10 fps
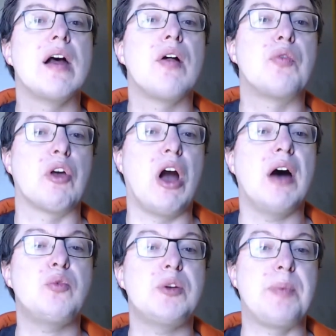The
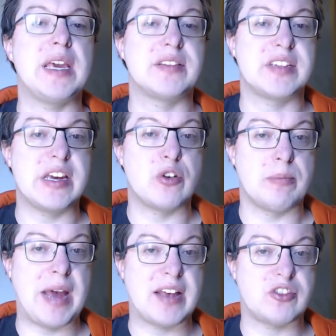god would be a
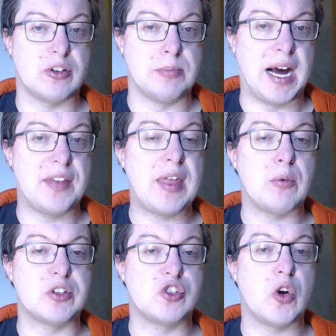secret mastermind
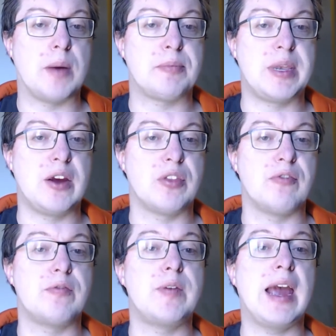that would show up near
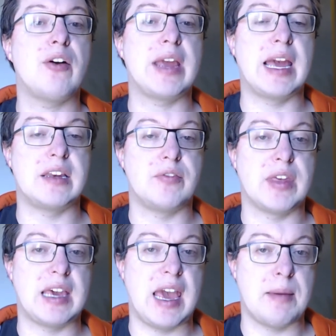the very end of
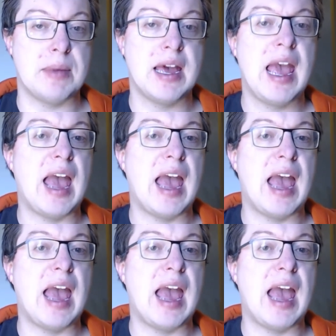the game,